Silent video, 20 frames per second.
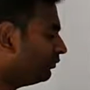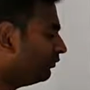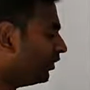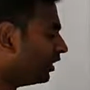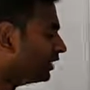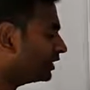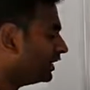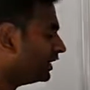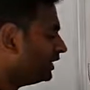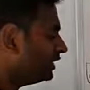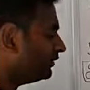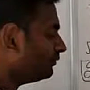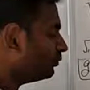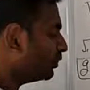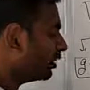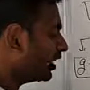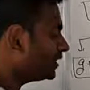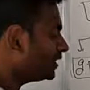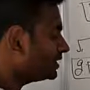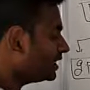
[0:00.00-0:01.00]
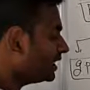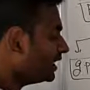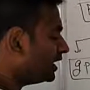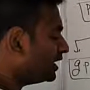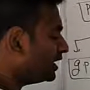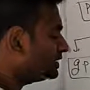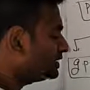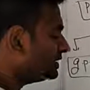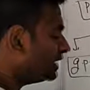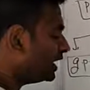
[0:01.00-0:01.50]
What kind of potential
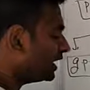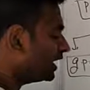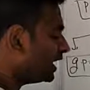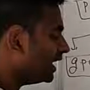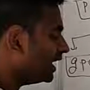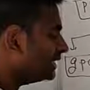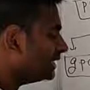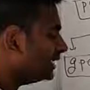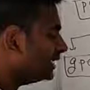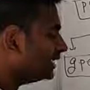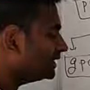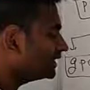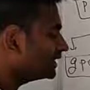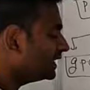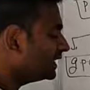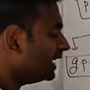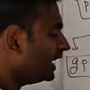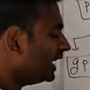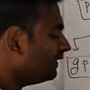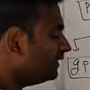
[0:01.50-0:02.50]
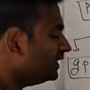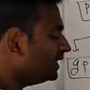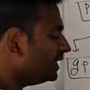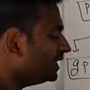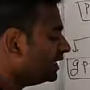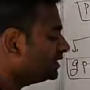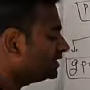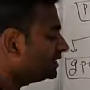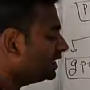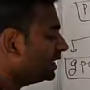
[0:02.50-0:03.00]
energy? Again, it is
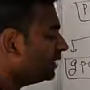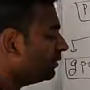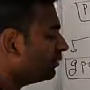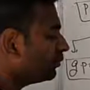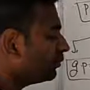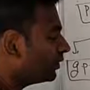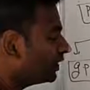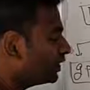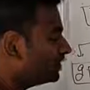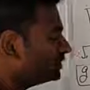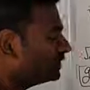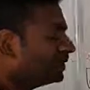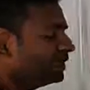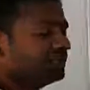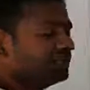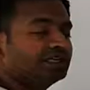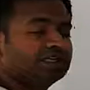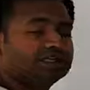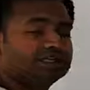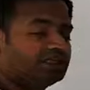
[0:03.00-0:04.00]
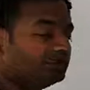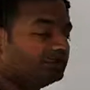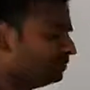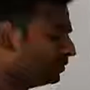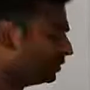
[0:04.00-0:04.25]
gravitational potential energy,